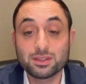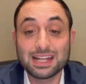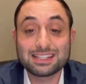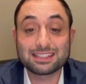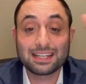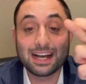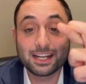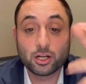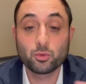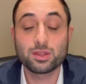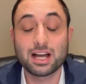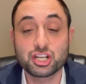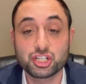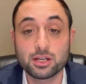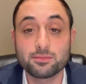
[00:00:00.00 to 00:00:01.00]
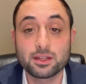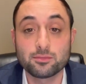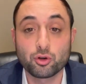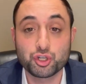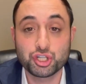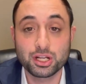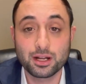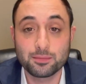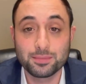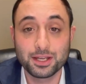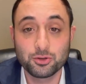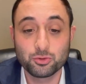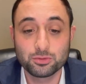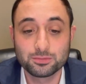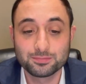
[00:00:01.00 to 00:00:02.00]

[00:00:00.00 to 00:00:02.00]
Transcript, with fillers: that's tighter with Hashem than Moshe Rabbeinu?